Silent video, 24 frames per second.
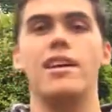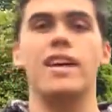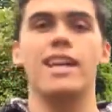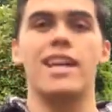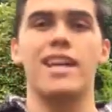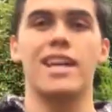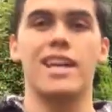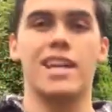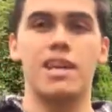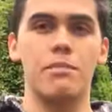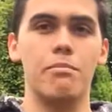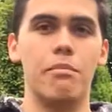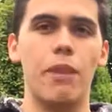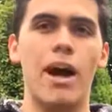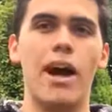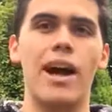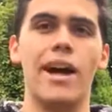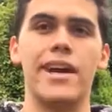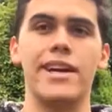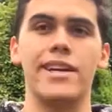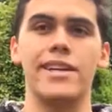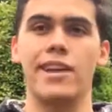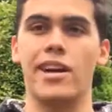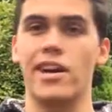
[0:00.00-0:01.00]
It
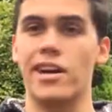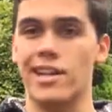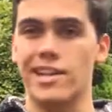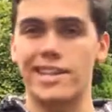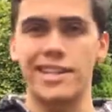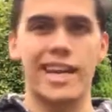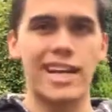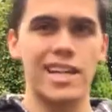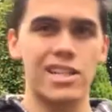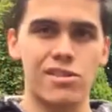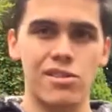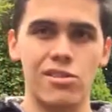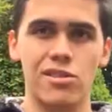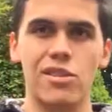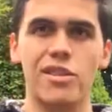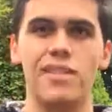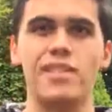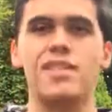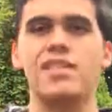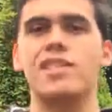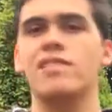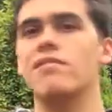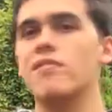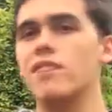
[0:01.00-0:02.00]
combined architectural
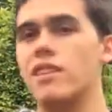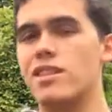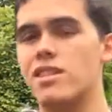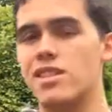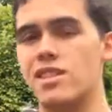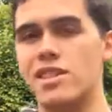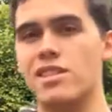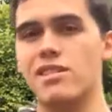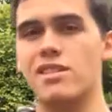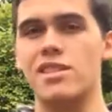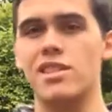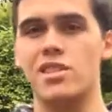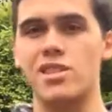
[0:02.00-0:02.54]
and civil engineering